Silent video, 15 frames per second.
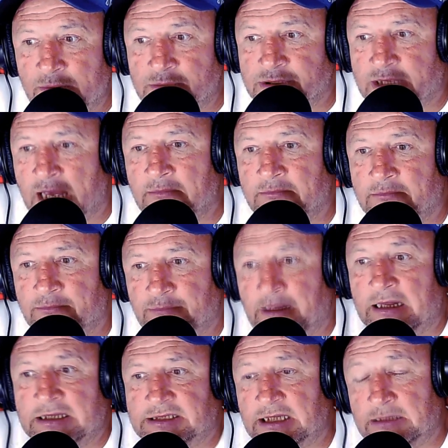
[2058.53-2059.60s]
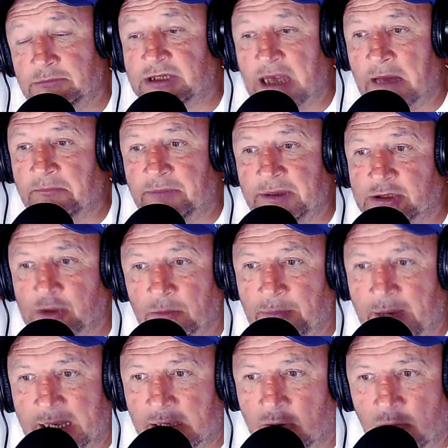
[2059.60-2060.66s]
He was getting, he said he was getting beat up
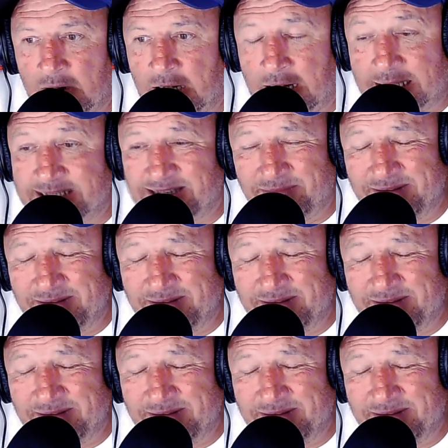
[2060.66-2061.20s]
by a couple of lads.